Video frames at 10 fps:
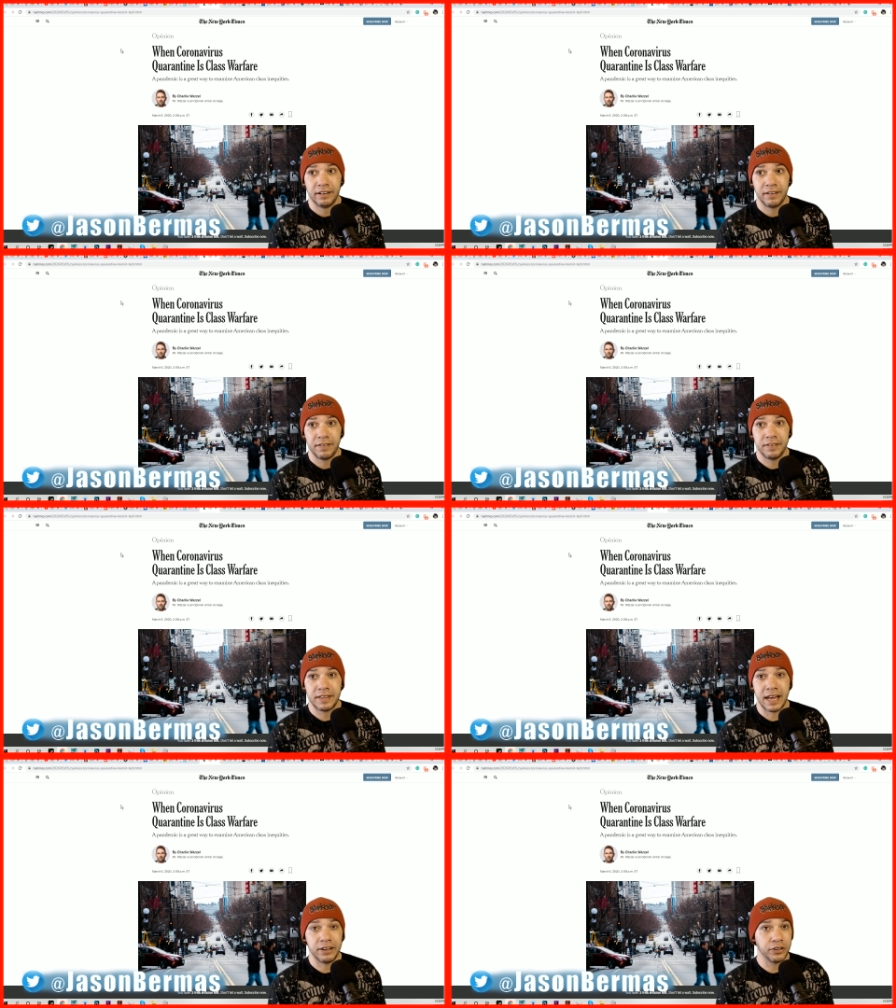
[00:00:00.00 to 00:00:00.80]

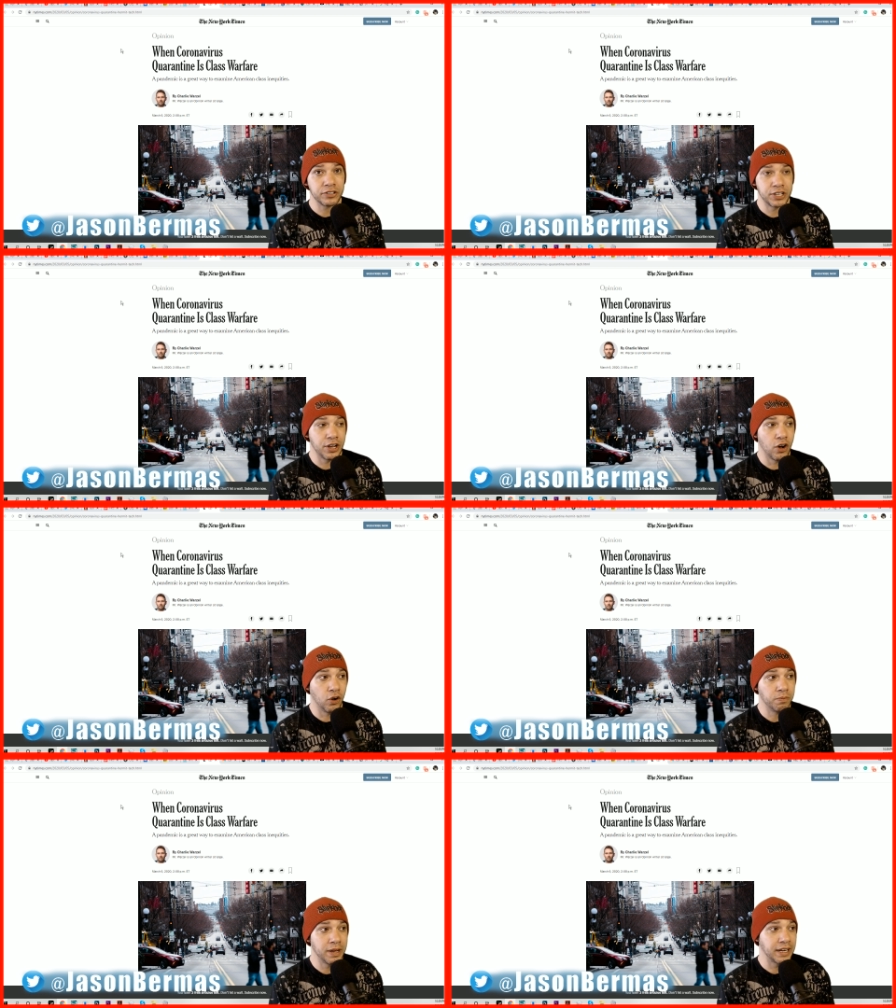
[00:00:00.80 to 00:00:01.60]
that nursing
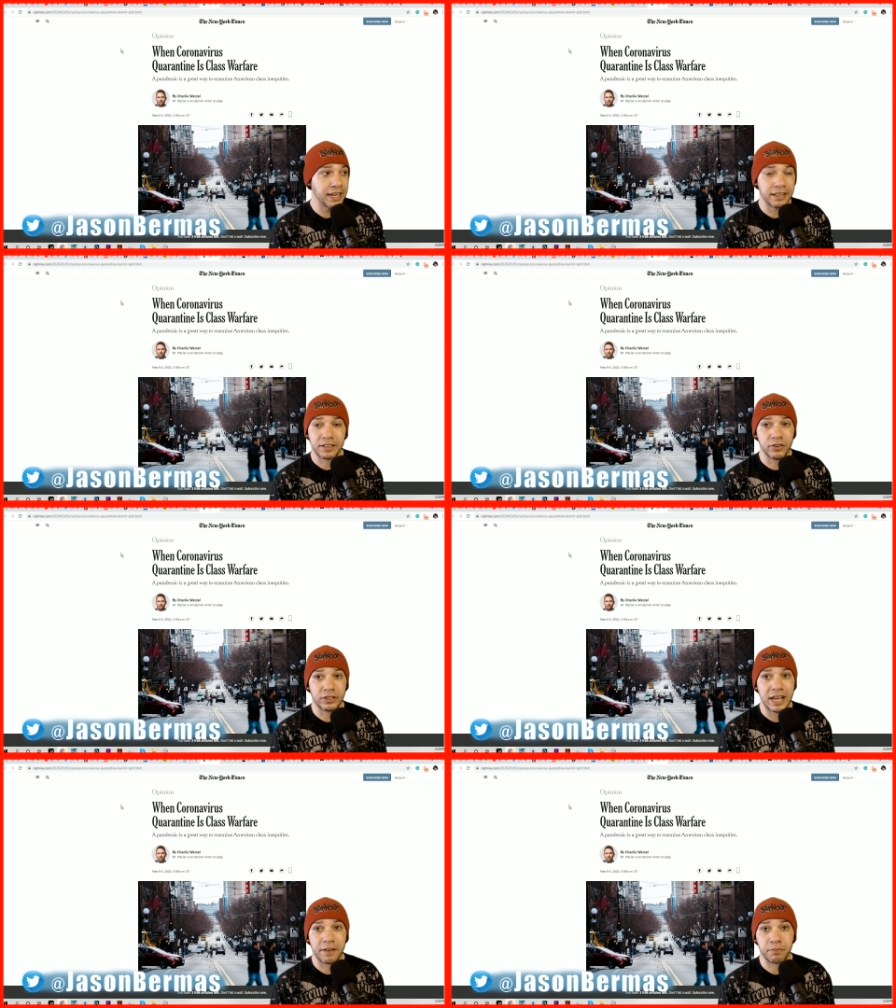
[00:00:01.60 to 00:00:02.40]
home, and I get that
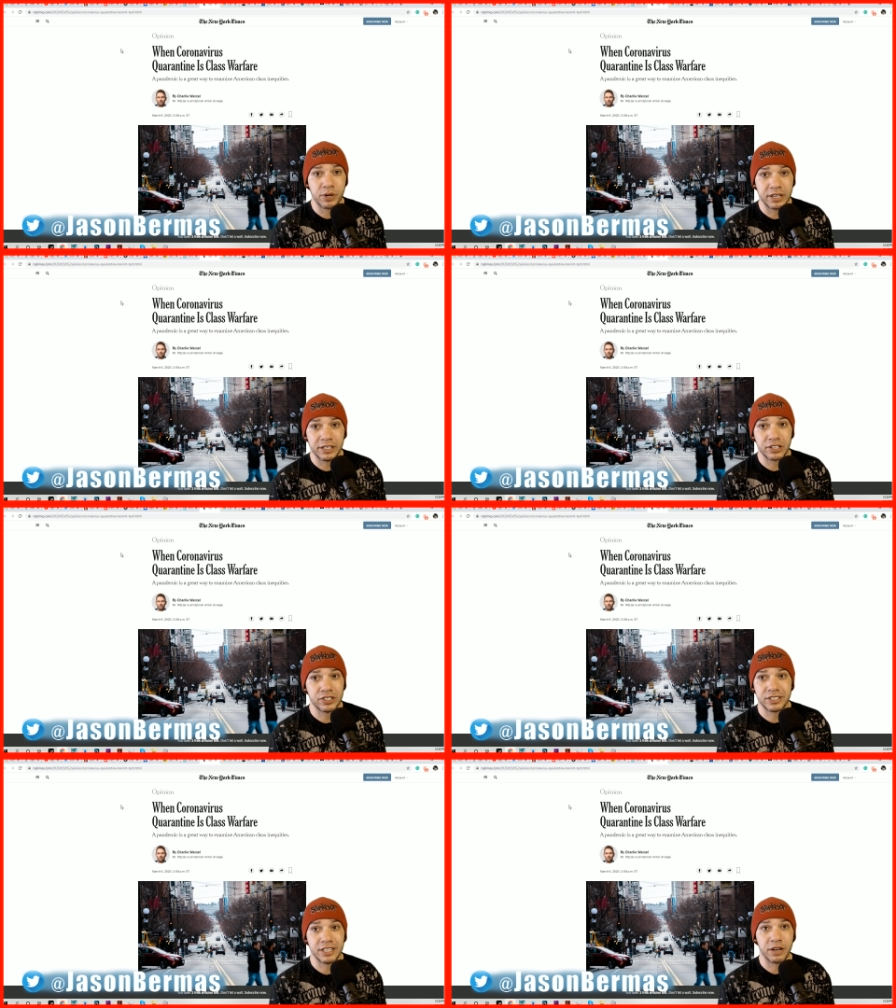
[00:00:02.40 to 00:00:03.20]
they had
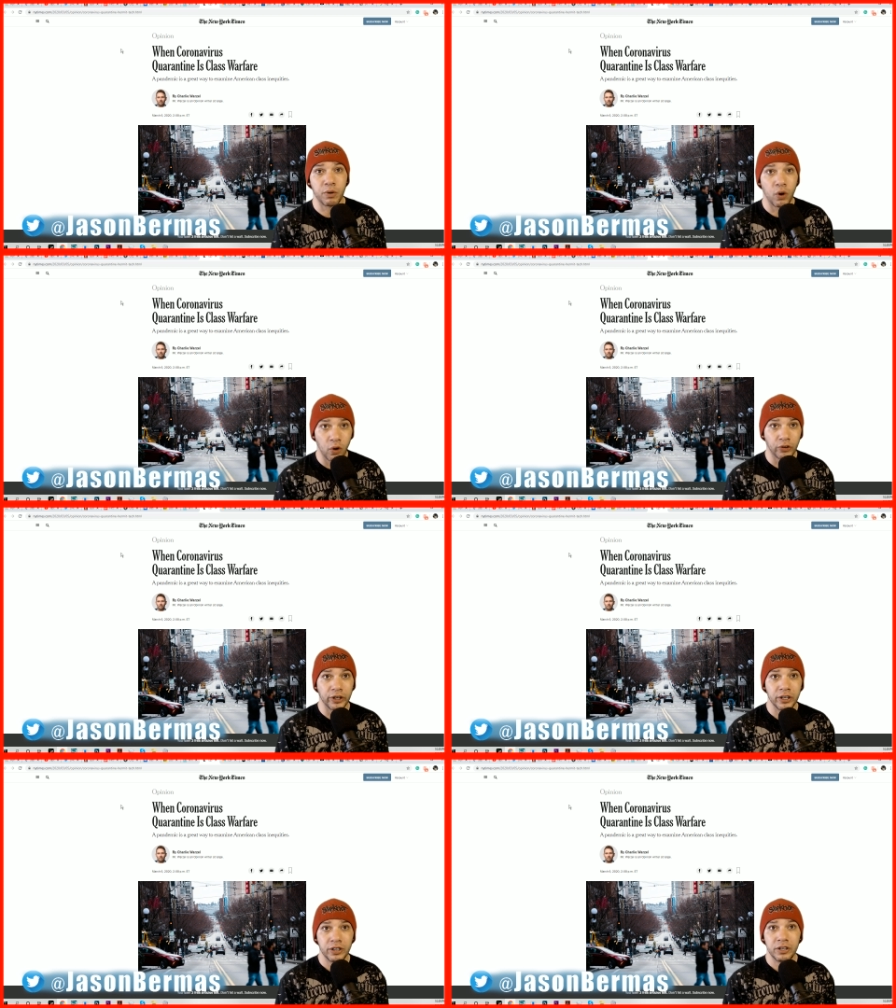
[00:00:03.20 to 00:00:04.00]
preconditions and they were
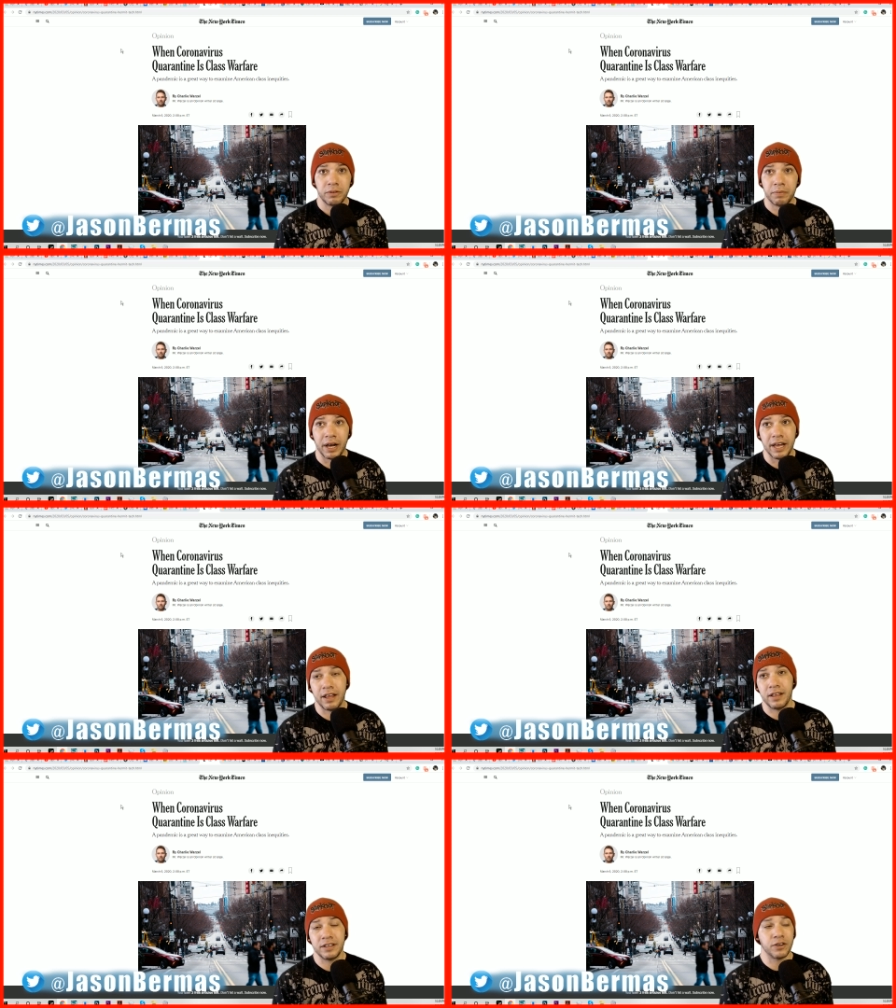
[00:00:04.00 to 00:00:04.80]
older, but
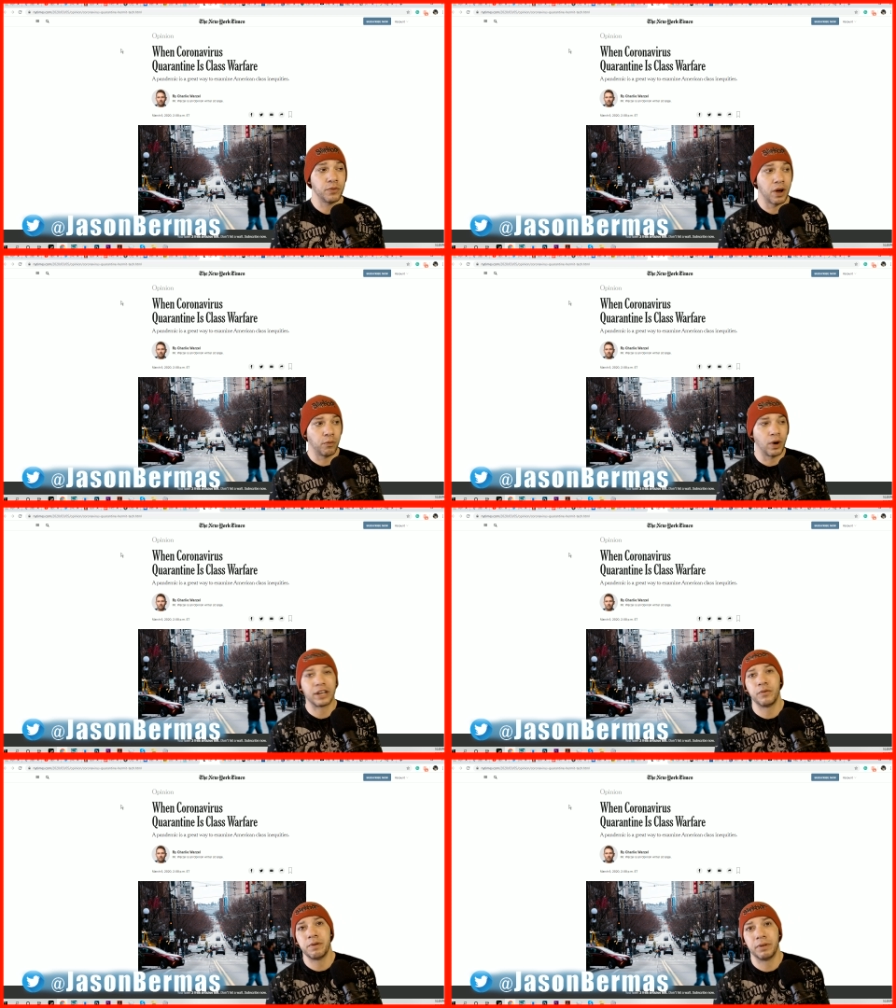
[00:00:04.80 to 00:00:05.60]
what can
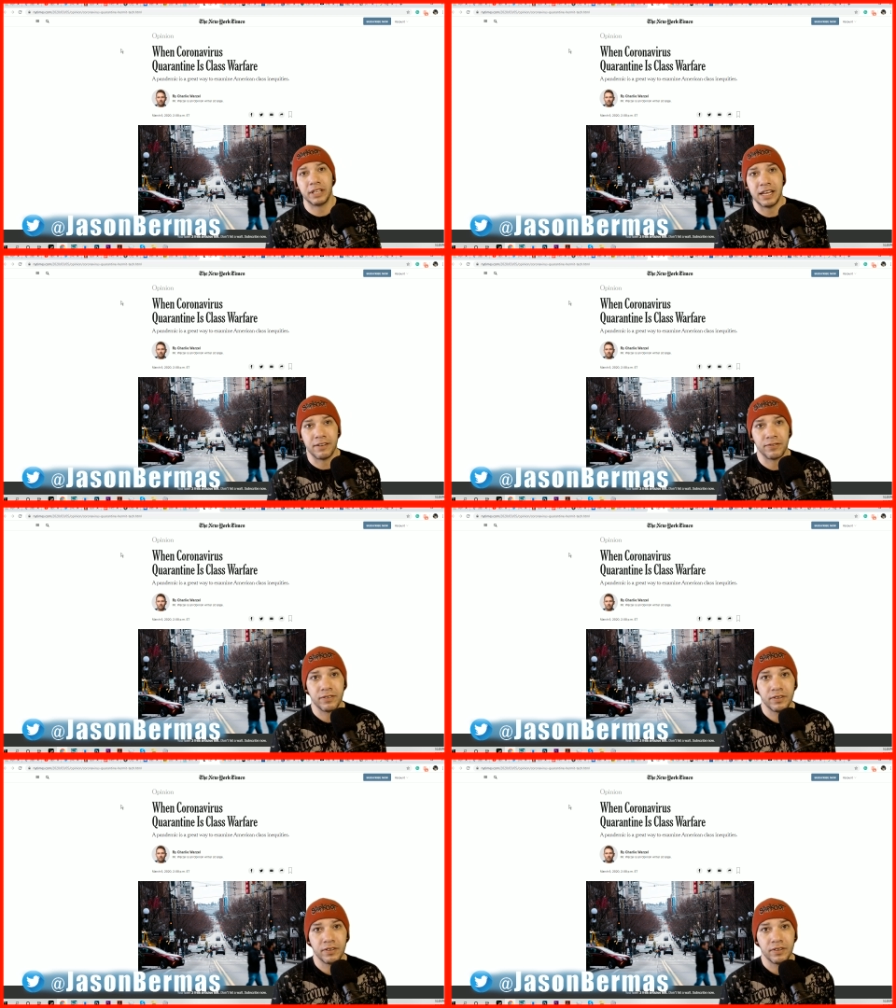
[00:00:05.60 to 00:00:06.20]
we believe?